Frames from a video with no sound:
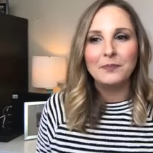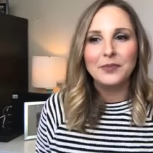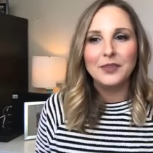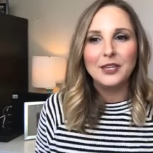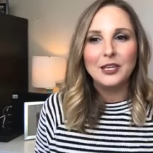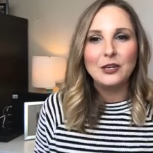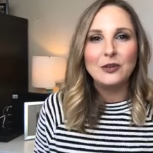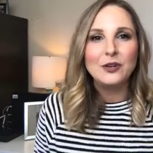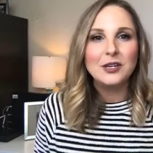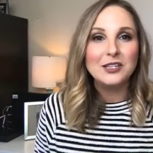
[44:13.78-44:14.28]

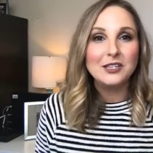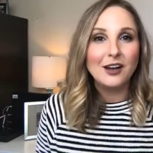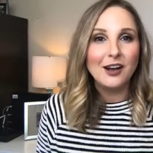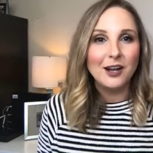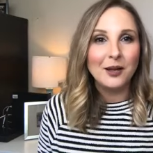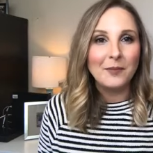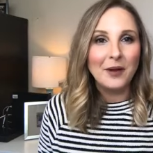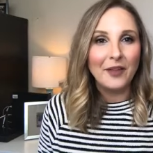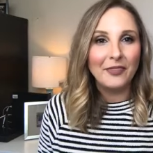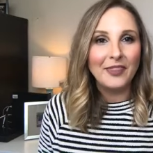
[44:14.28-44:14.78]
you can talk
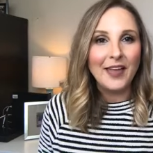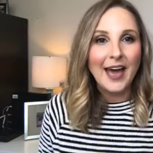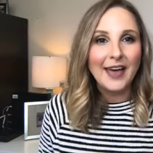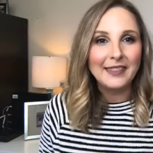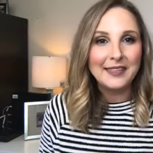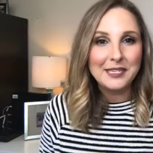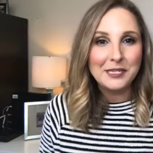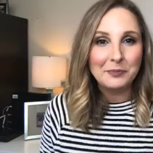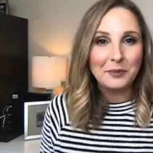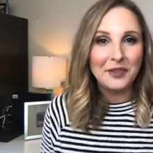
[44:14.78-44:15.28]
about that
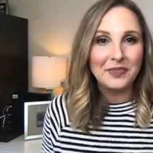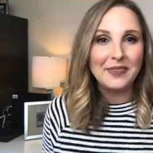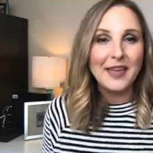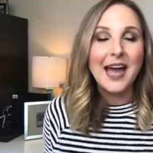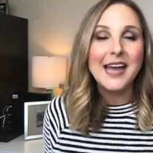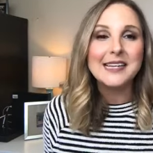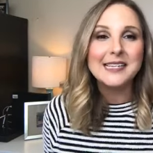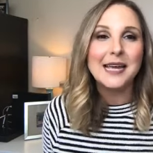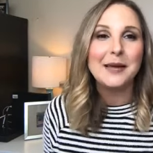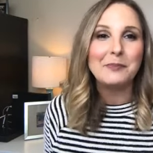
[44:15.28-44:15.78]
this month.
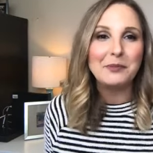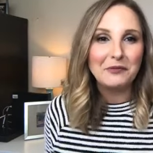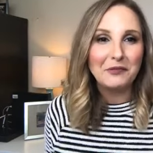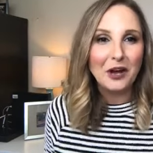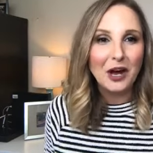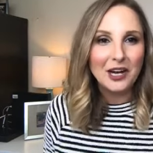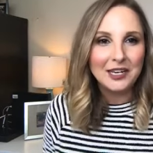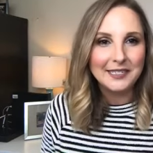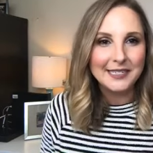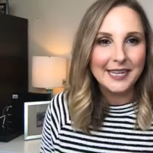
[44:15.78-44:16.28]
That type of
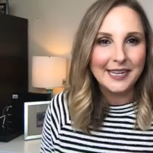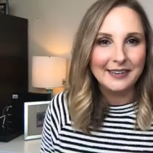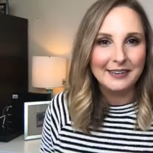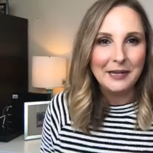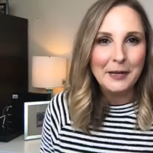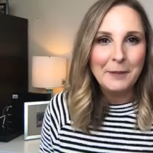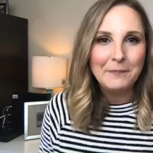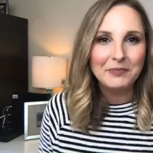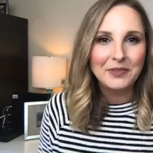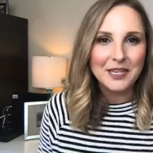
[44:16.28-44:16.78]
content
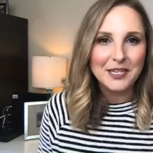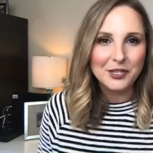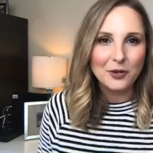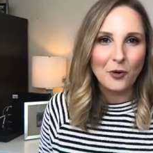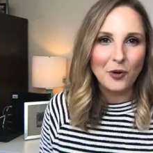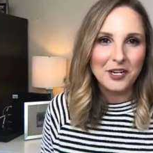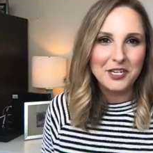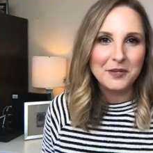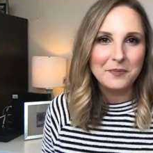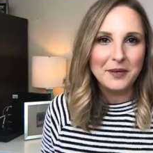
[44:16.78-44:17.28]
is
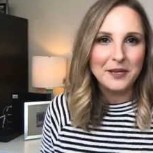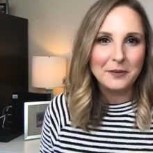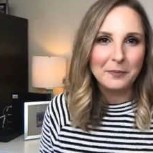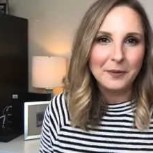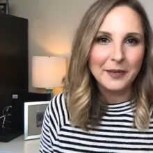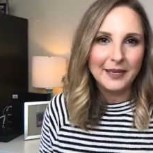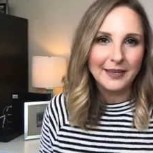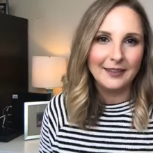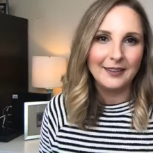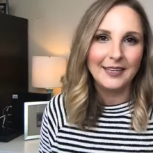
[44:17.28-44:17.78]
going to be
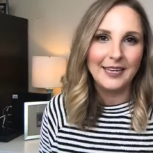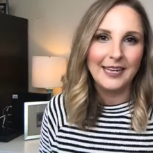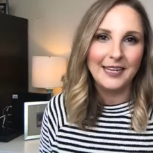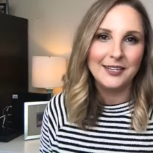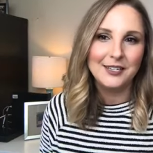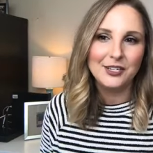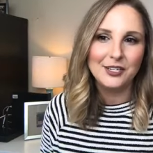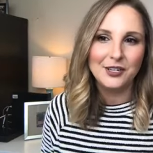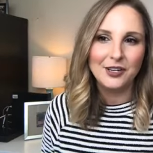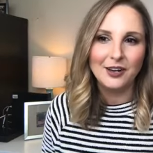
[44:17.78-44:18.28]
appealing
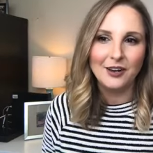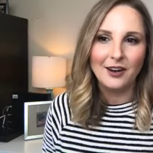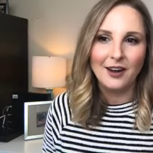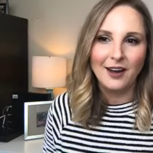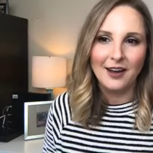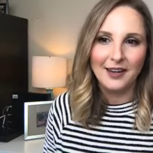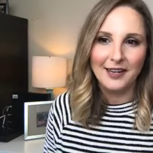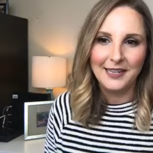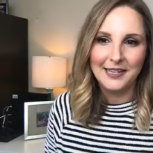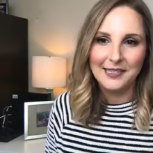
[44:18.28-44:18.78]
to your
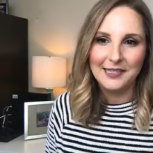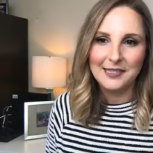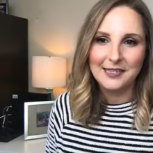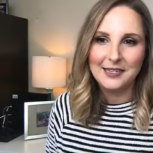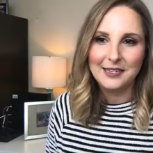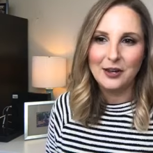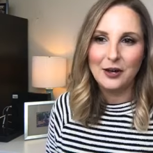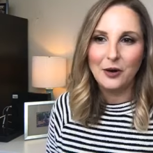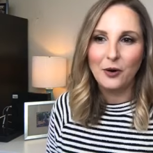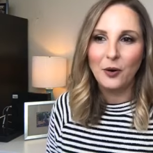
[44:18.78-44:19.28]
audience.
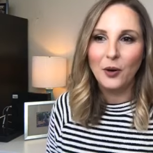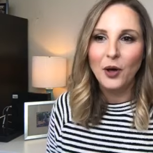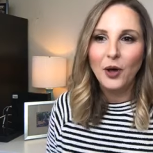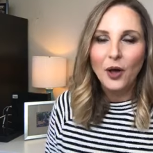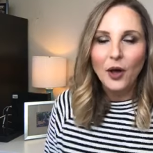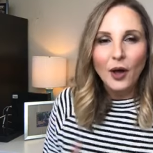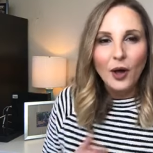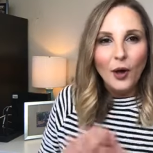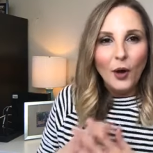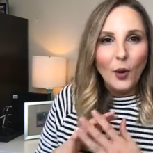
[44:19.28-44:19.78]
So,
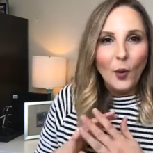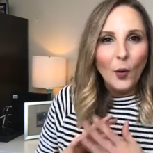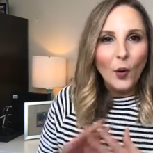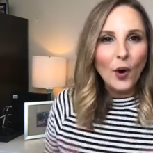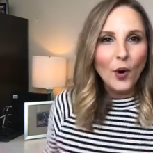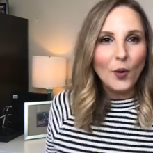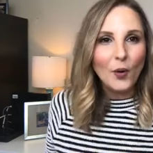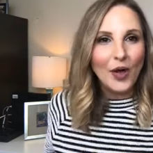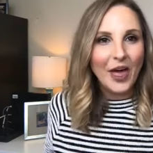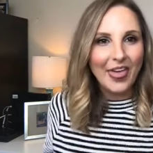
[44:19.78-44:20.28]

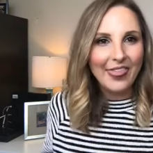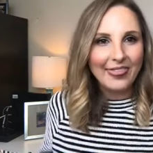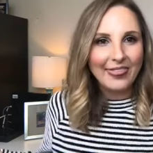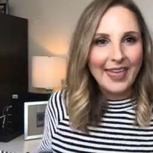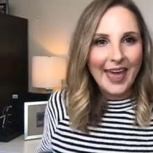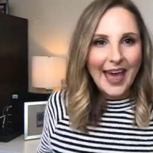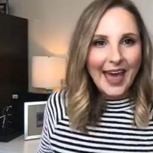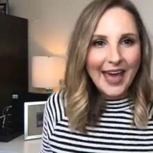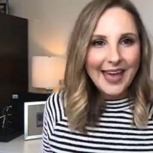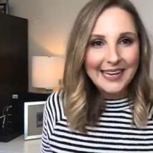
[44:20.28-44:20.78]

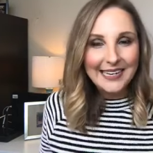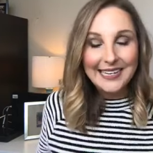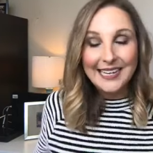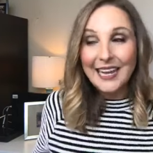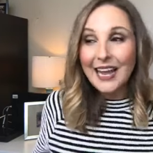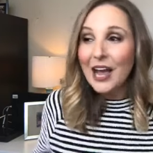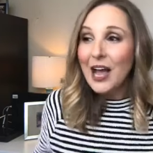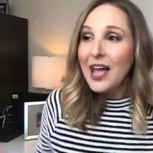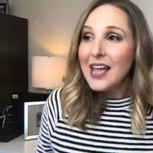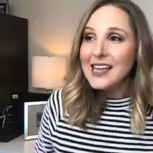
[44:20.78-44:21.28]
that
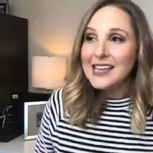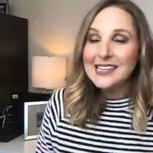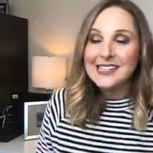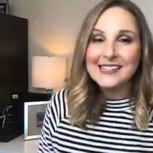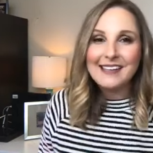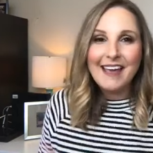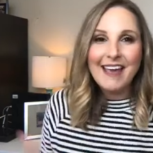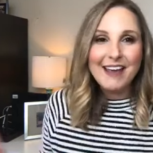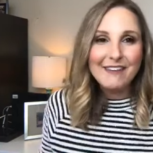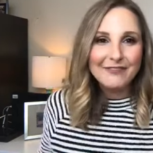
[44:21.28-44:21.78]

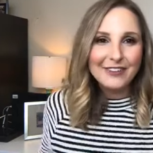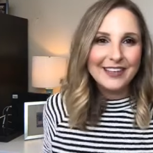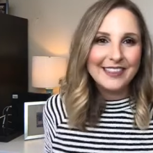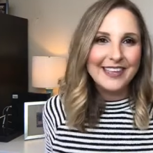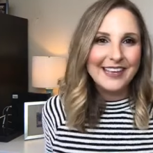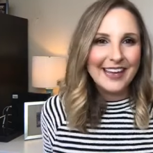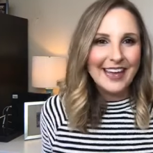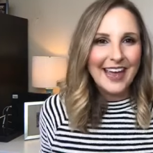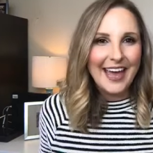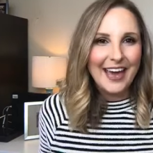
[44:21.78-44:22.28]
is
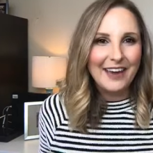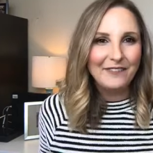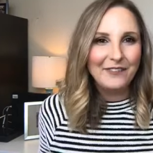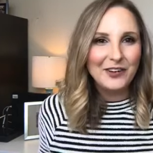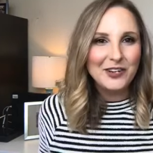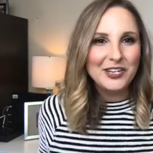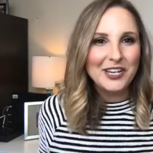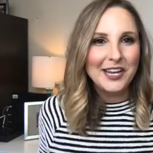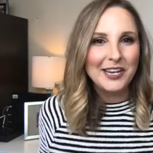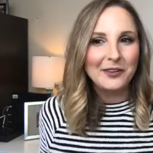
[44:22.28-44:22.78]
everything I had for
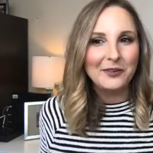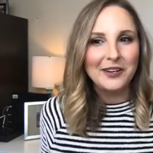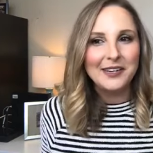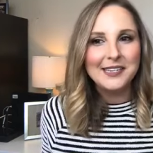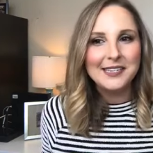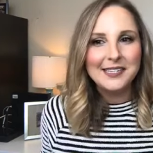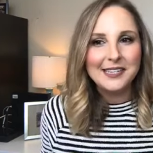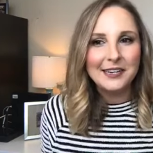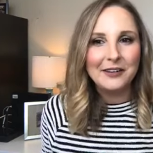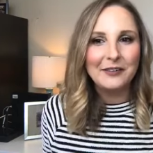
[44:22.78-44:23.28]
January.
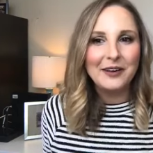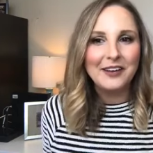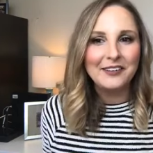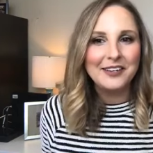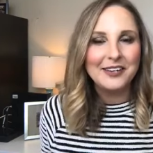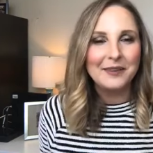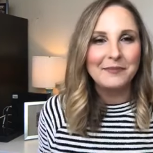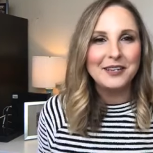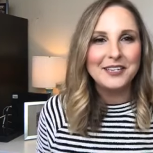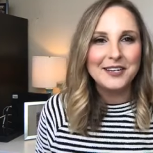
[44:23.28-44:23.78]
Stick around
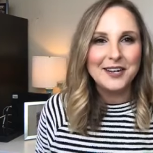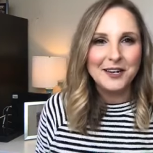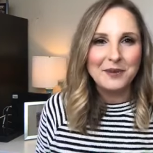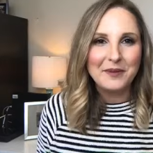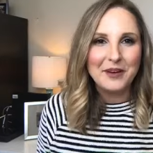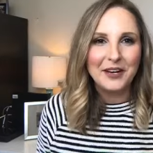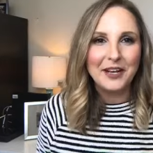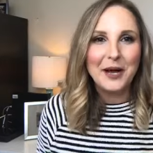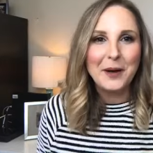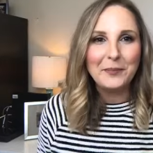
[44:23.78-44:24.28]
here. I'm going to talk
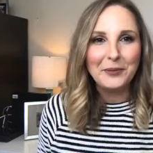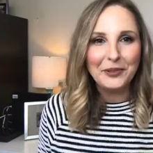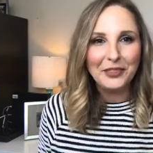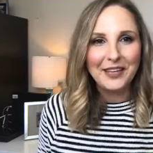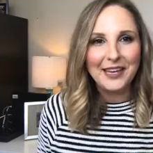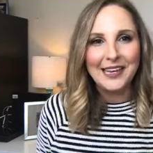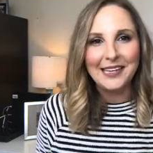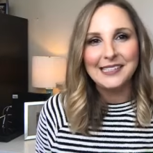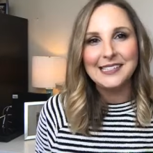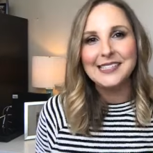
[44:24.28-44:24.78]
about a couple
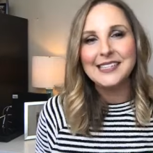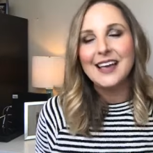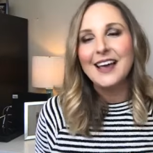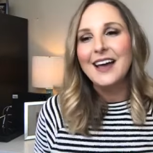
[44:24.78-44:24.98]
things,